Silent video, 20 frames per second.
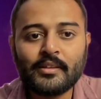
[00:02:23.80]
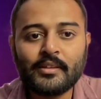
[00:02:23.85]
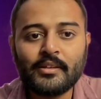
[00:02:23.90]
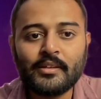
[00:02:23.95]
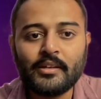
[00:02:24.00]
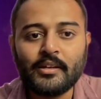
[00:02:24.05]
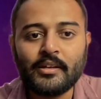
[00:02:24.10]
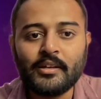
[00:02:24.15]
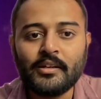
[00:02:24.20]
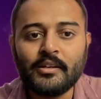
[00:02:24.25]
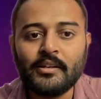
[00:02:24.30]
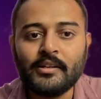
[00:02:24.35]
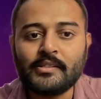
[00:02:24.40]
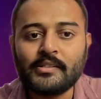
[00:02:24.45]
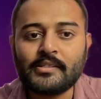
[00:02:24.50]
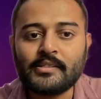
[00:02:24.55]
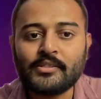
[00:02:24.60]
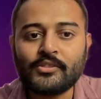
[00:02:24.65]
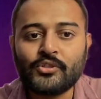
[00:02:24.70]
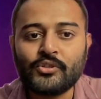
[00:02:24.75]
Here,
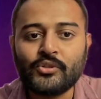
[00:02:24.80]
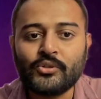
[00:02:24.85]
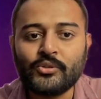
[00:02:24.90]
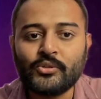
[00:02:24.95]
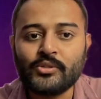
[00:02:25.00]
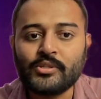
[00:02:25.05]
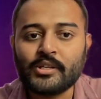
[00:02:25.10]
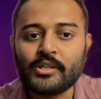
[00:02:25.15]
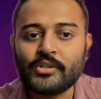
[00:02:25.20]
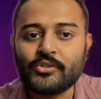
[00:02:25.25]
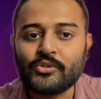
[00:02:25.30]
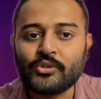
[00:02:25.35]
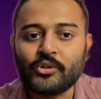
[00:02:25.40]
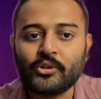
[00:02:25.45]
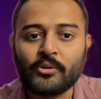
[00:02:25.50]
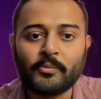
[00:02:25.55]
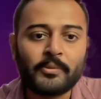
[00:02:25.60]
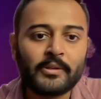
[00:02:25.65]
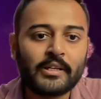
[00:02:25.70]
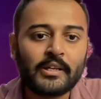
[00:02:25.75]
let's choose Azure
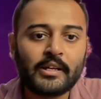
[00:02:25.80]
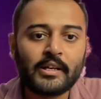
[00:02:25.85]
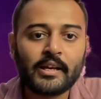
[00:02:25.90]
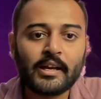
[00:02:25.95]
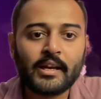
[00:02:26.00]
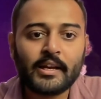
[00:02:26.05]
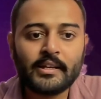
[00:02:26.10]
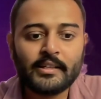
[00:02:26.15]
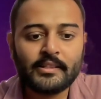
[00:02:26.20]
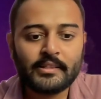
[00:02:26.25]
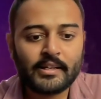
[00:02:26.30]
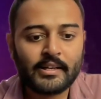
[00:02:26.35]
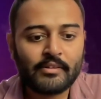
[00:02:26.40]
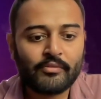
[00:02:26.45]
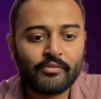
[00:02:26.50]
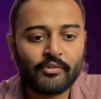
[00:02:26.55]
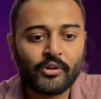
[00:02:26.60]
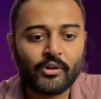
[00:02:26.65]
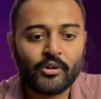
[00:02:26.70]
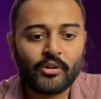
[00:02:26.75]
OpenAI that
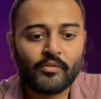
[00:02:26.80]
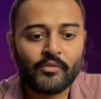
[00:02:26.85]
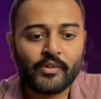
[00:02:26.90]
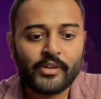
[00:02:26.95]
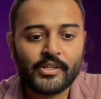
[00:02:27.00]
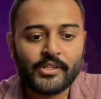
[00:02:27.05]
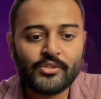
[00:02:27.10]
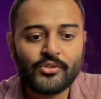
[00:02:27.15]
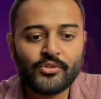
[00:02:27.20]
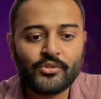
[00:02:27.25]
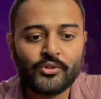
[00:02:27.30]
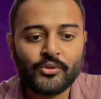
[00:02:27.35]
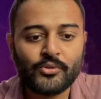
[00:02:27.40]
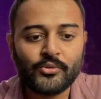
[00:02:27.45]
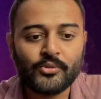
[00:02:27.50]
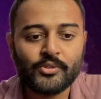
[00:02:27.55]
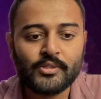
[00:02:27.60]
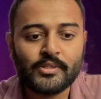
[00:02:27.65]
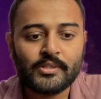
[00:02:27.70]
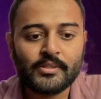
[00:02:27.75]
we always
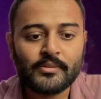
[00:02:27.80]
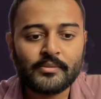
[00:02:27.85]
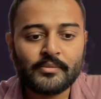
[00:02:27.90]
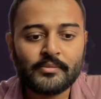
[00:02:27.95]
choose.